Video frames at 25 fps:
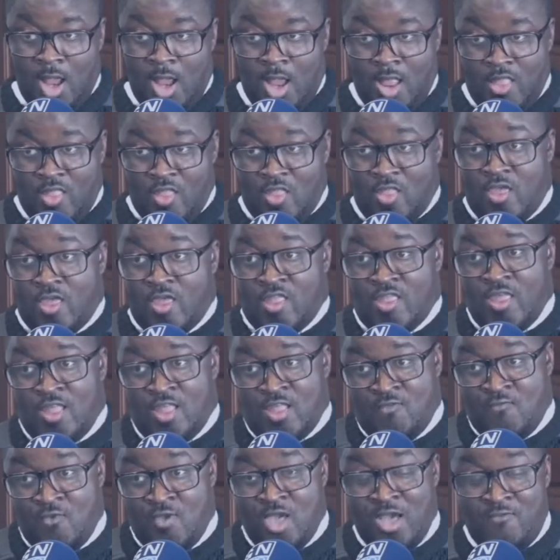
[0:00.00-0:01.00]

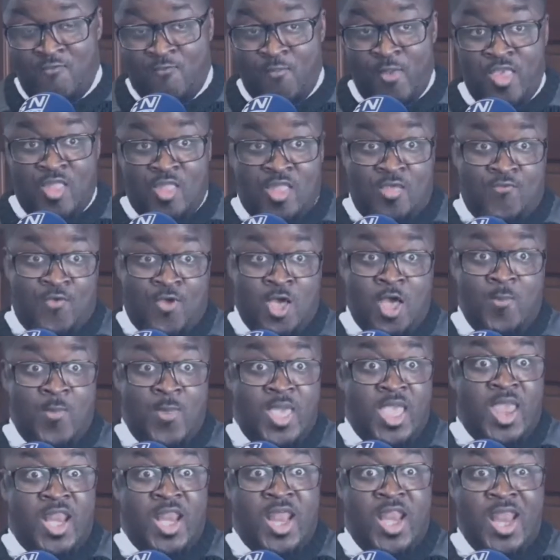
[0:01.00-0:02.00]
successive governments have come
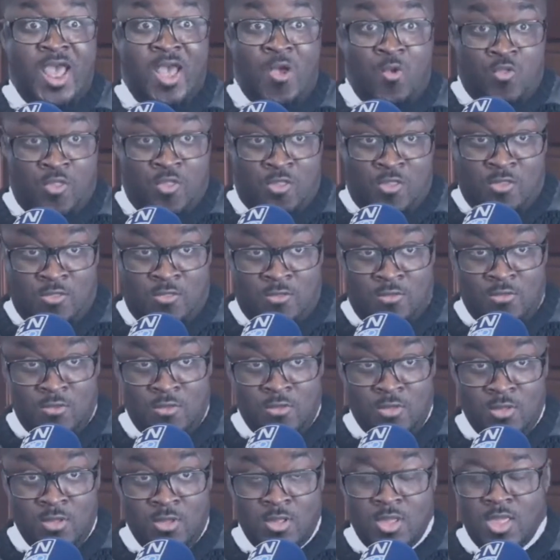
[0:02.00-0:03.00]
in and out,
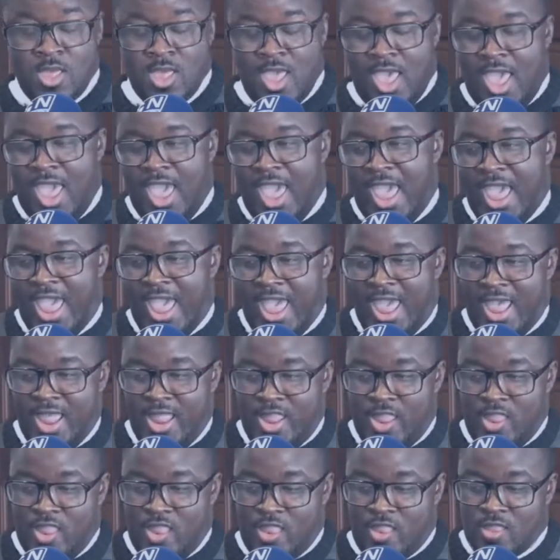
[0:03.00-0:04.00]

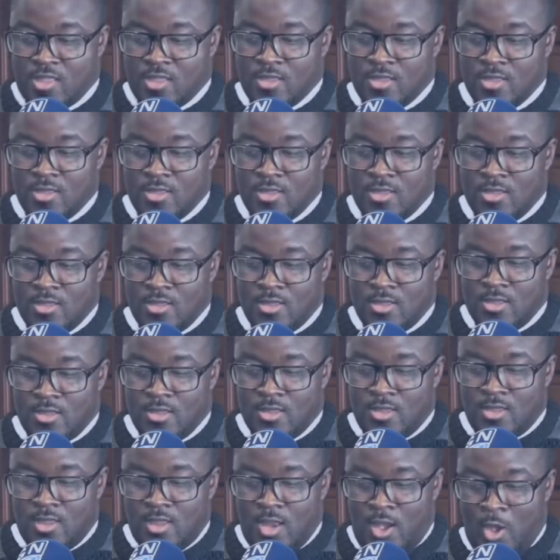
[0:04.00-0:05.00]
and
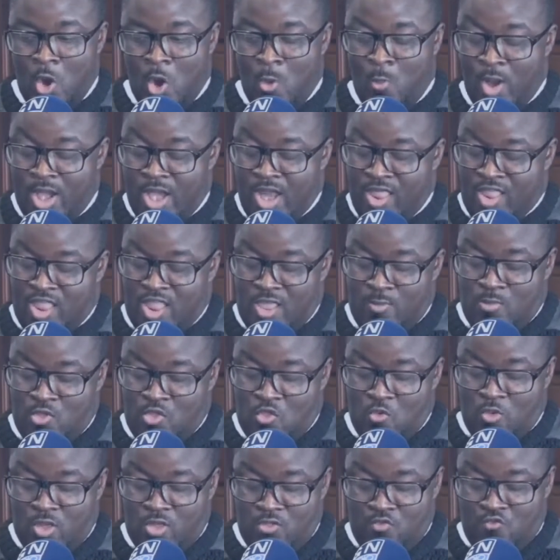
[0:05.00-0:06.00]
nobody seems
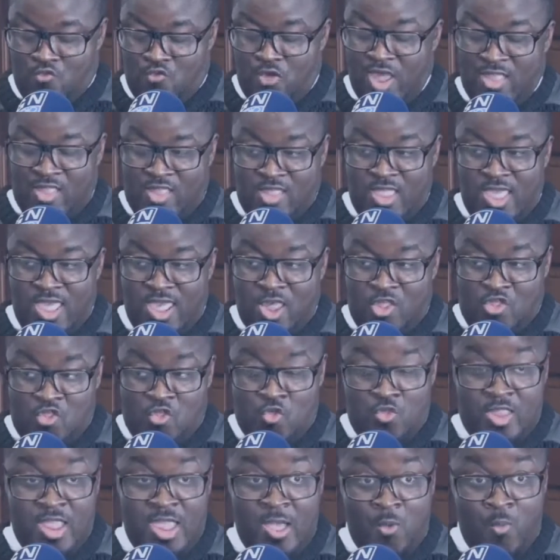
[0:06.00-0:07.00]
to address the
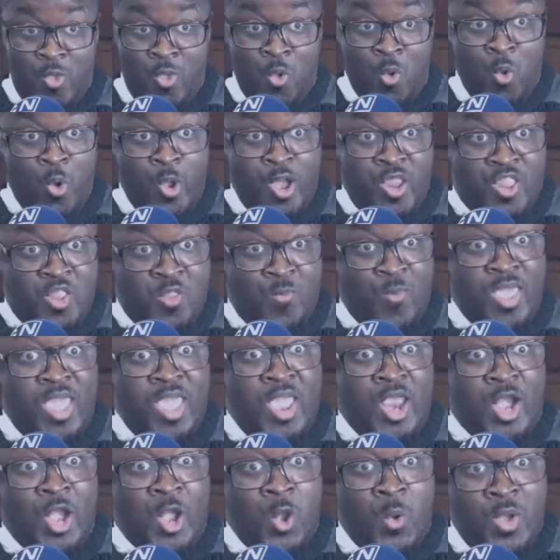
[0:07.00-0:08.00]
issue that we all need to be
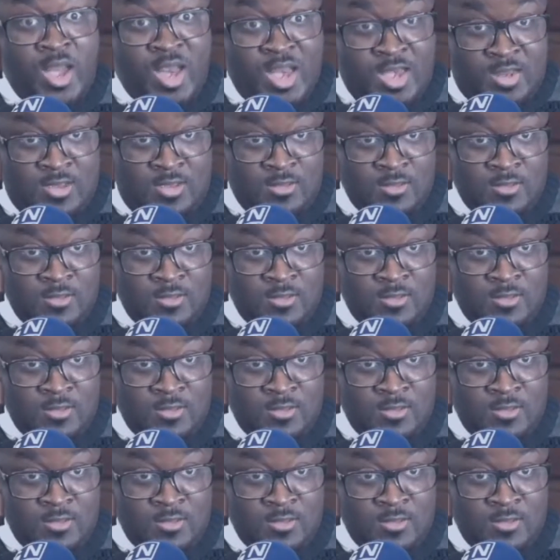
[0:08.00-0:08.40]
included.